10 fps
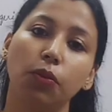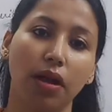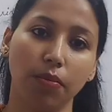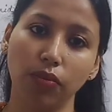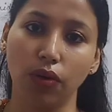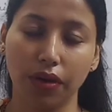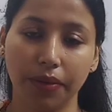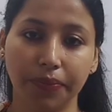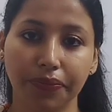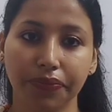1 book.
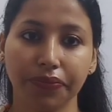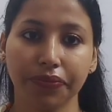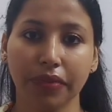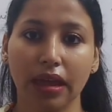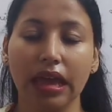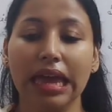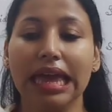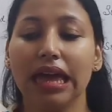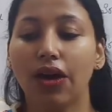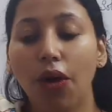
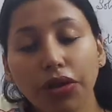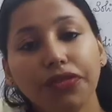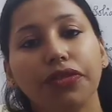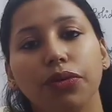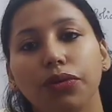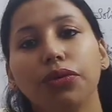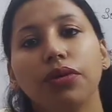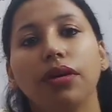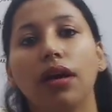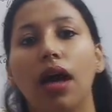All of
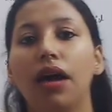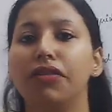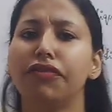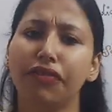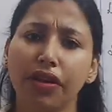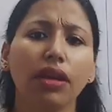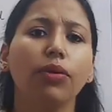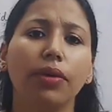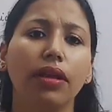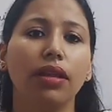you are very
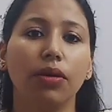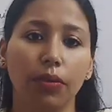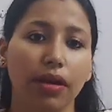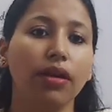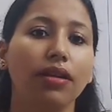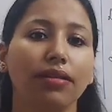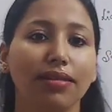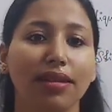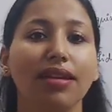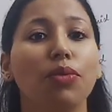well aware
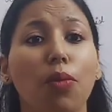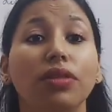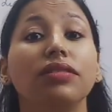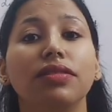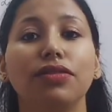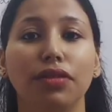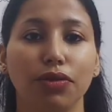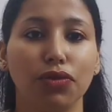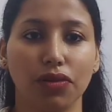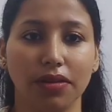that what is a
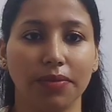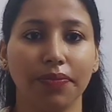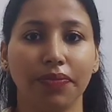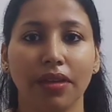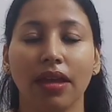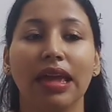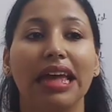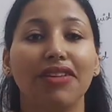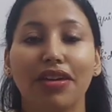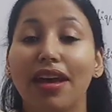solution.
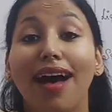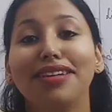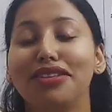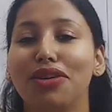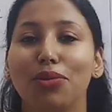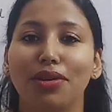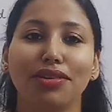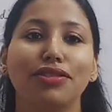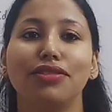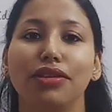If I ask you what is
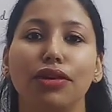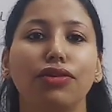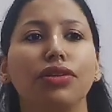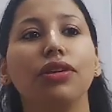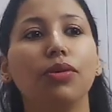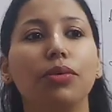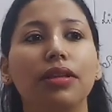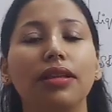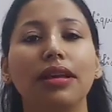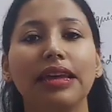a solution, you
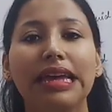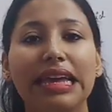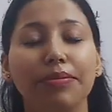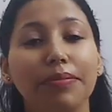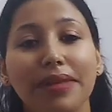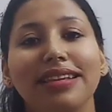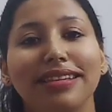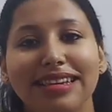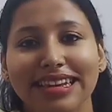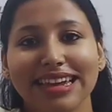will
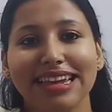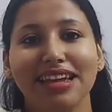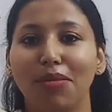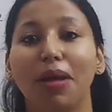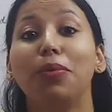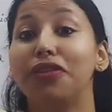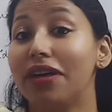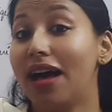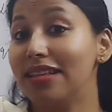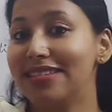immediately come up with the
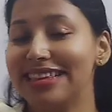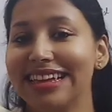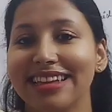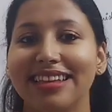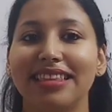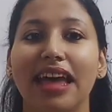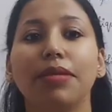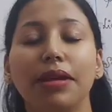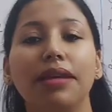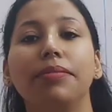answer
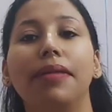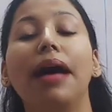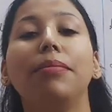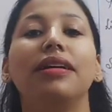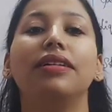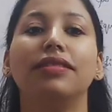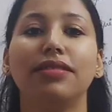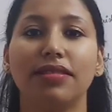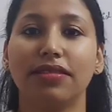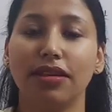that, ma'am,
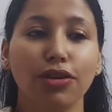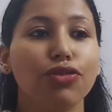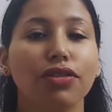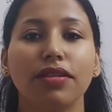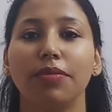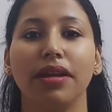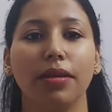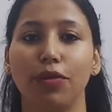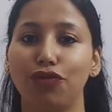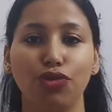solutions are made up
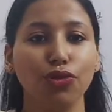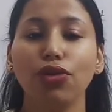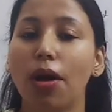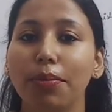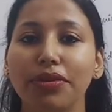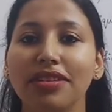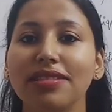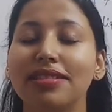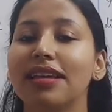of two components,